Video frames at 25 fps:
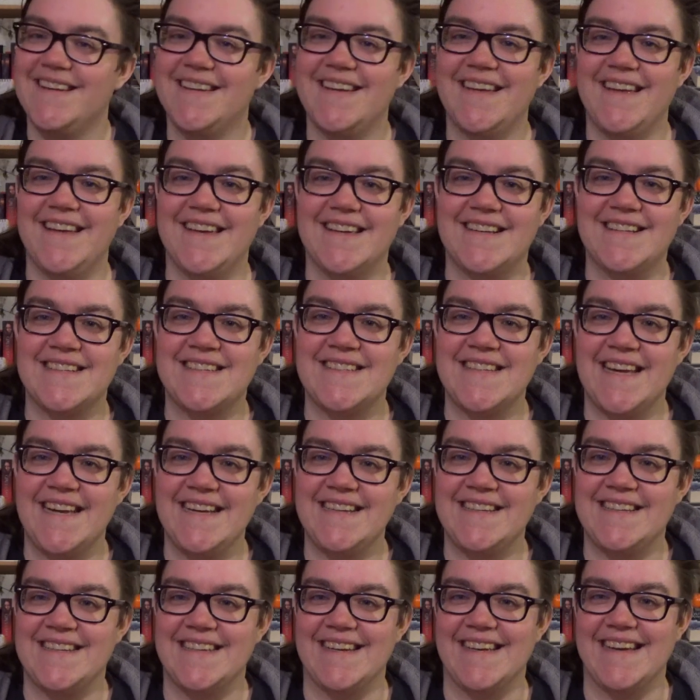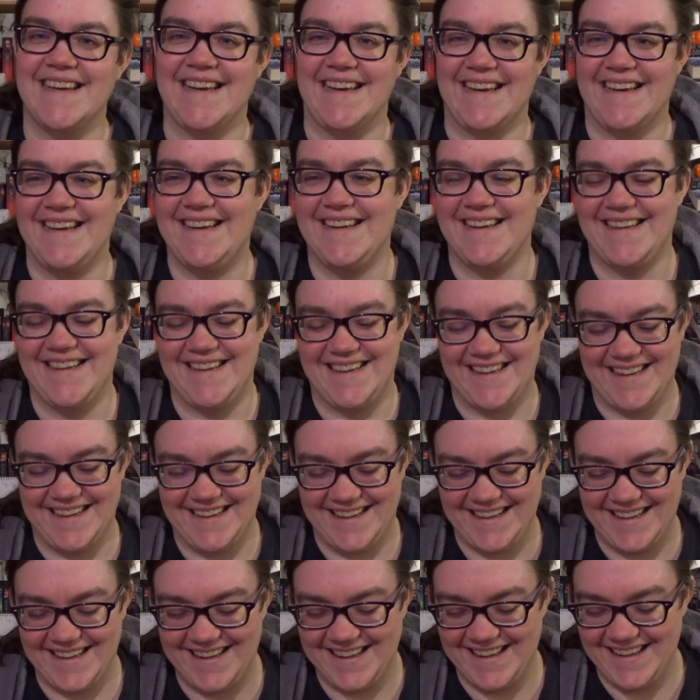Exciting!
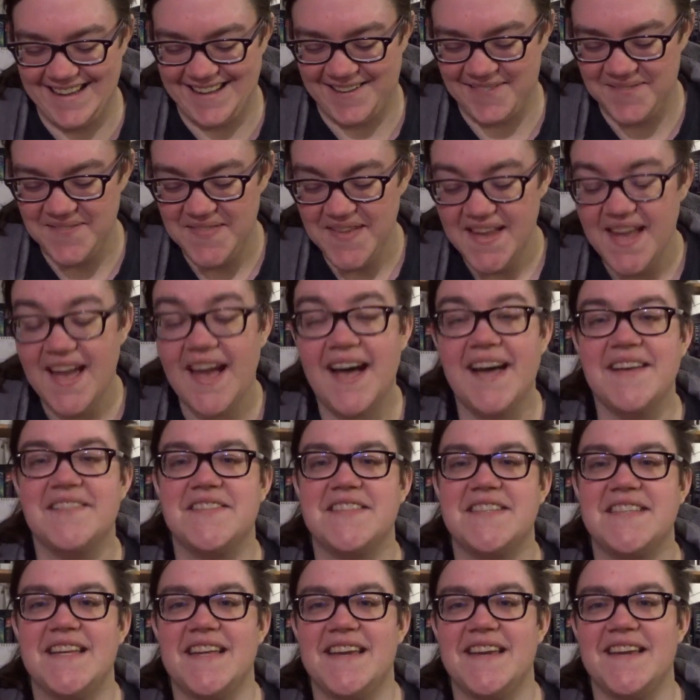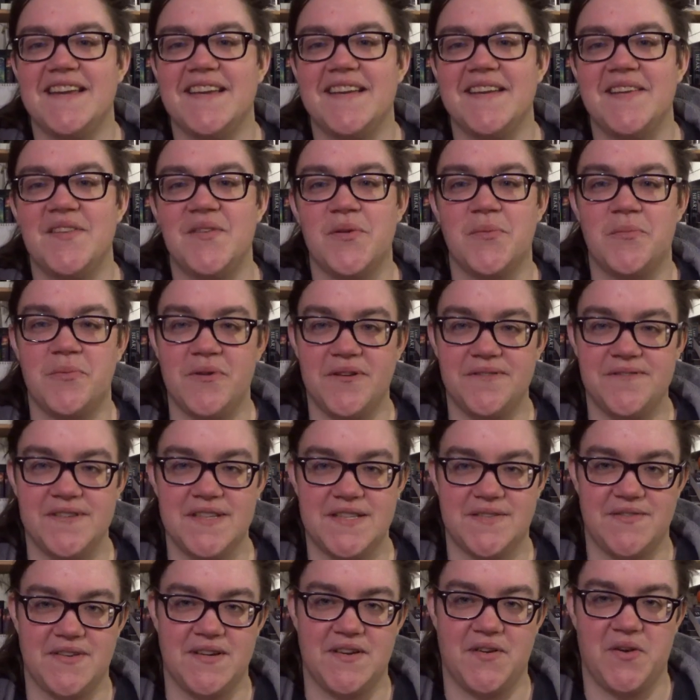I've said in the
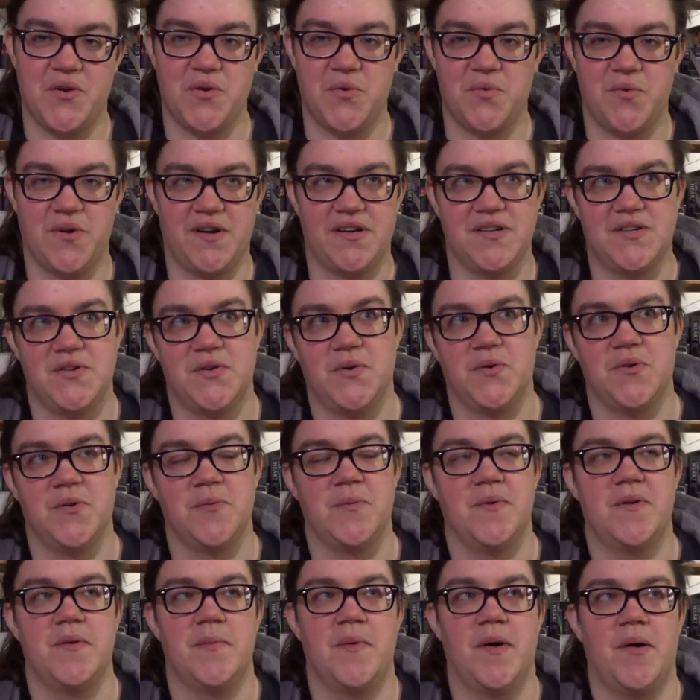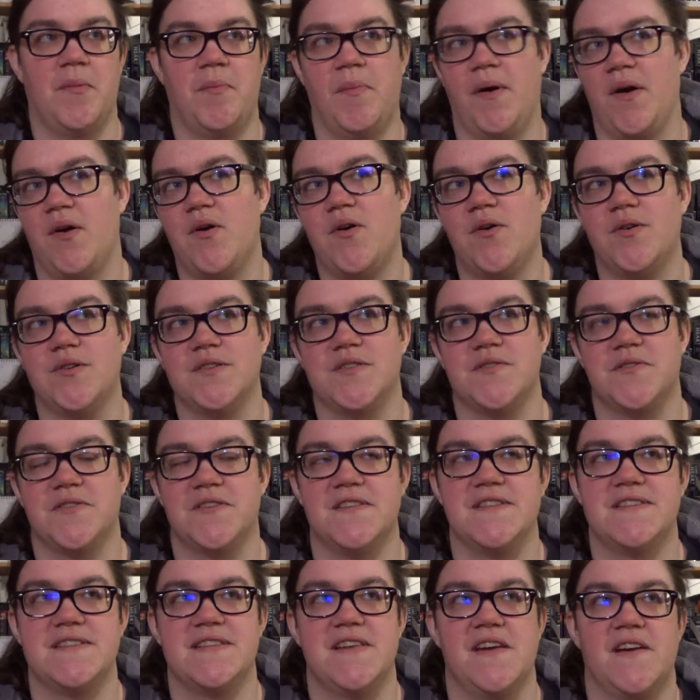previous video where I talked a bit about my goals for
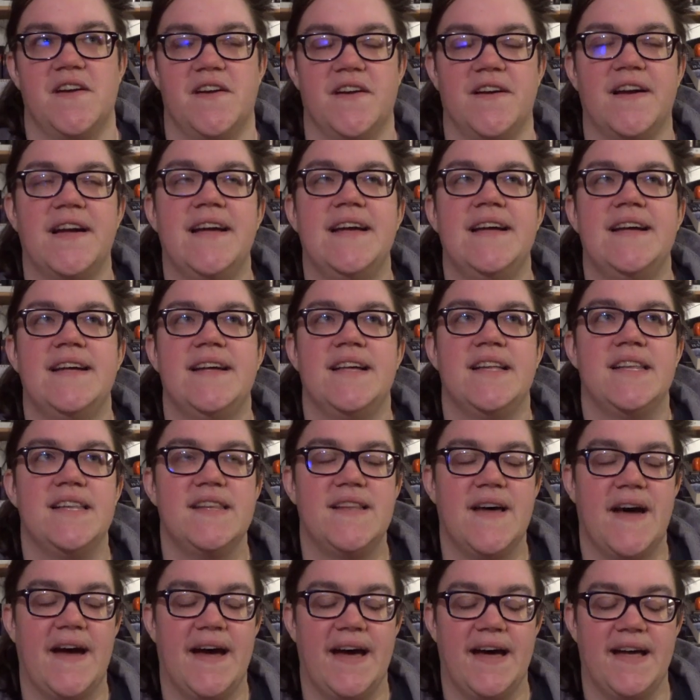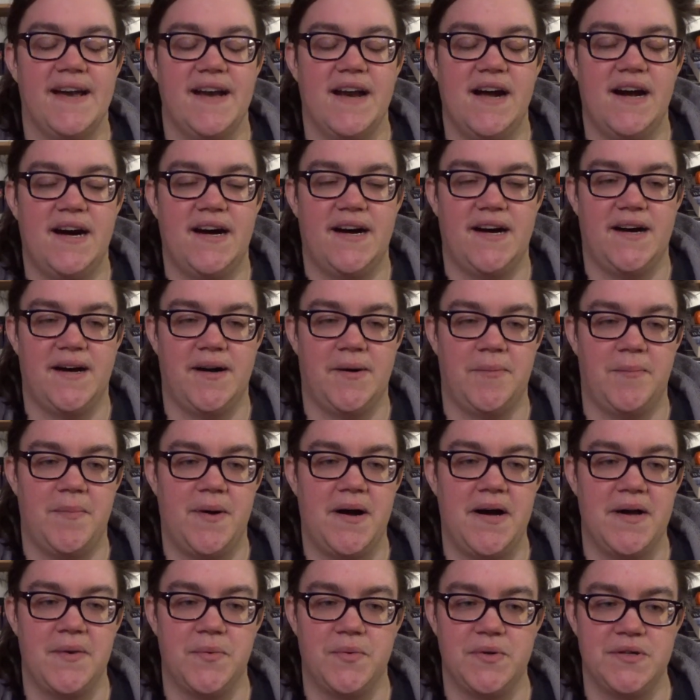this year that
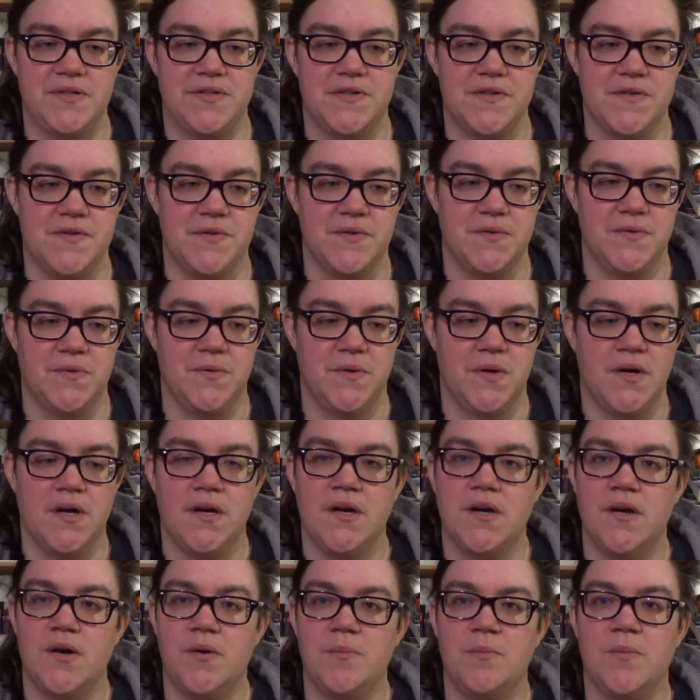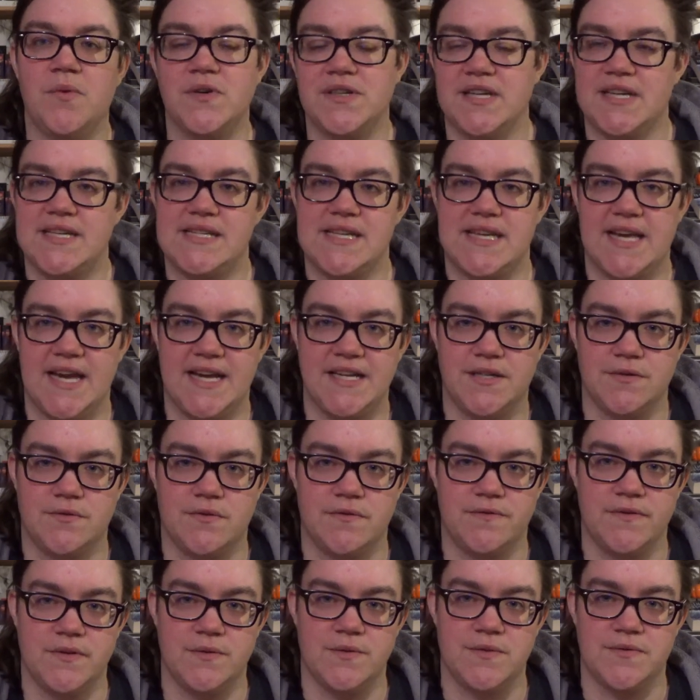I want to do more dedicated
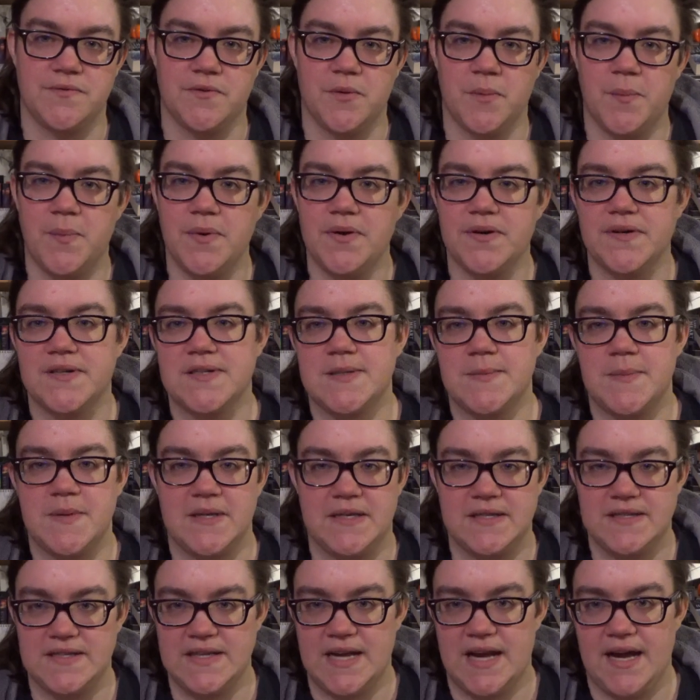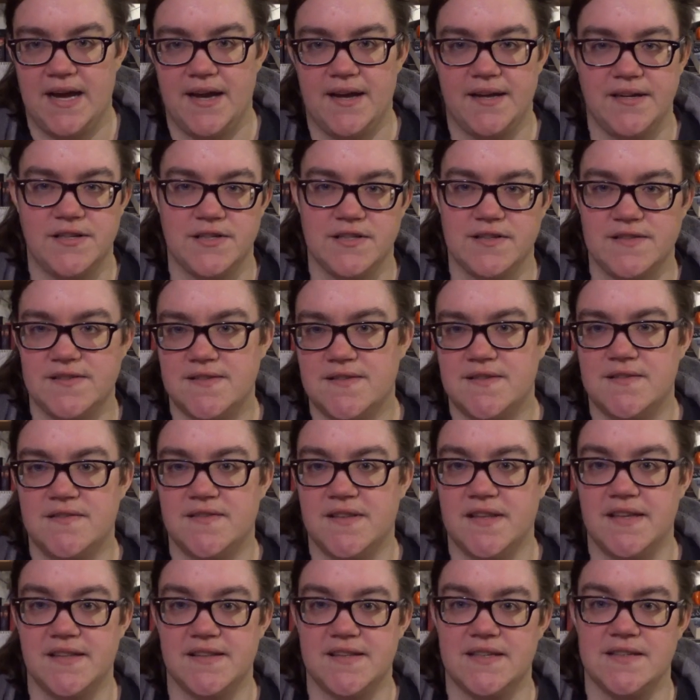reviews for books because I just
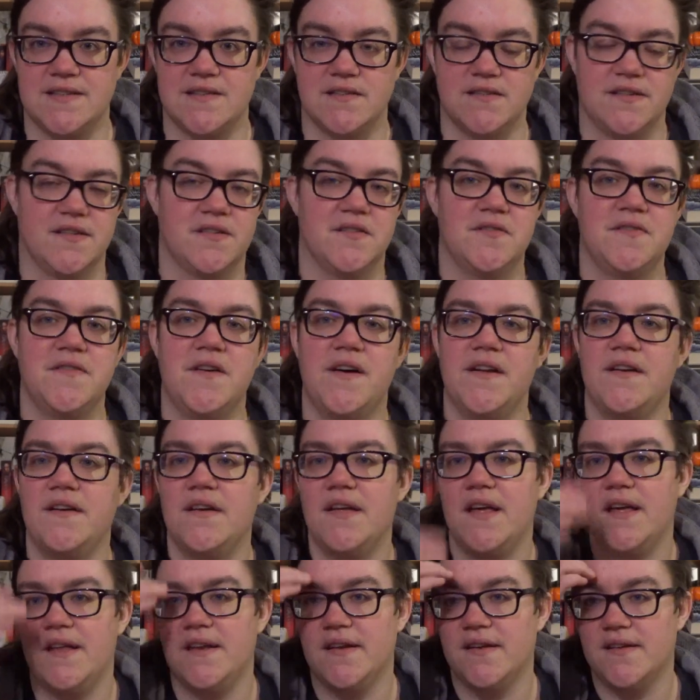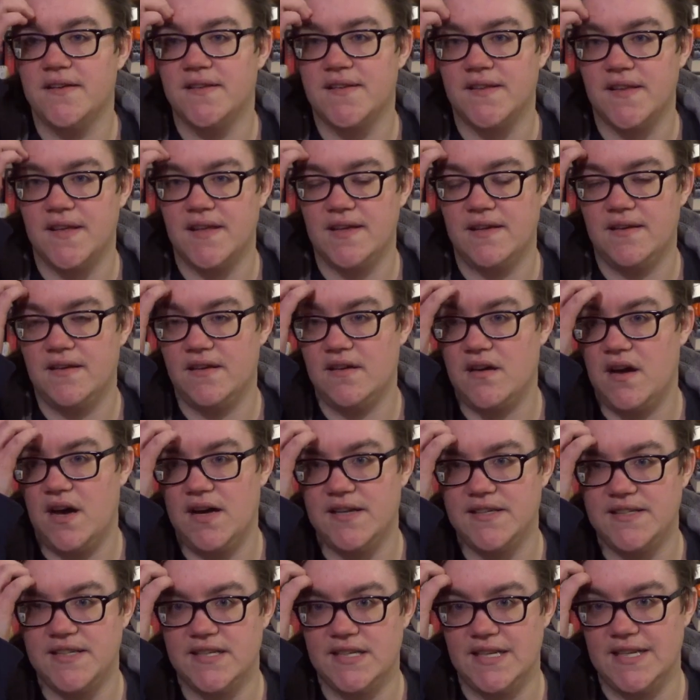think that's a lot of fun and I think
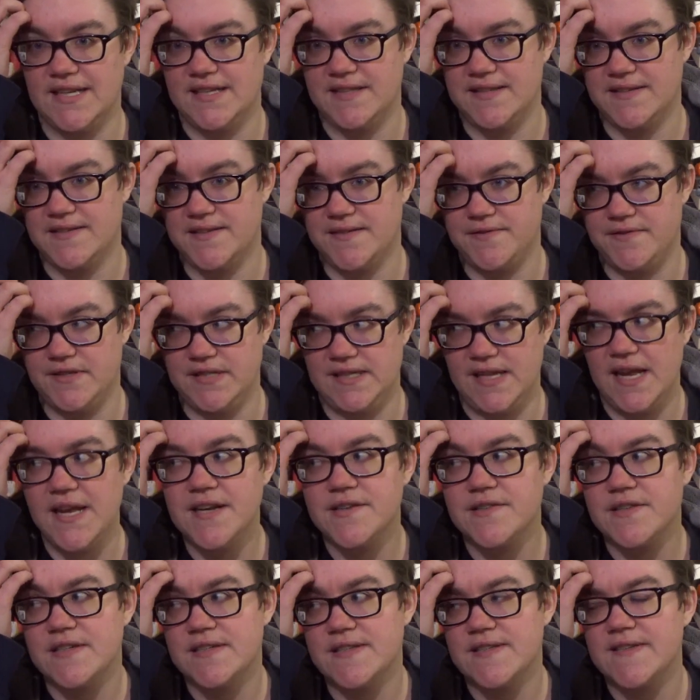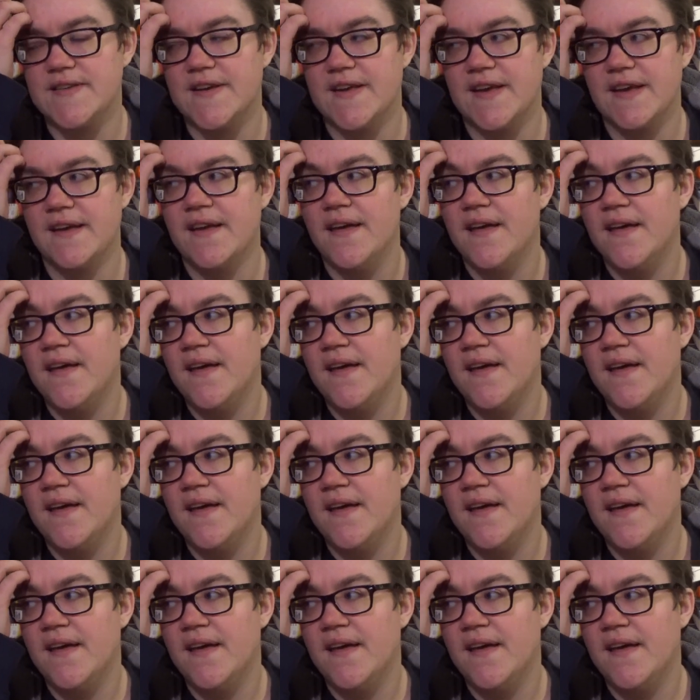content like this is really interesting.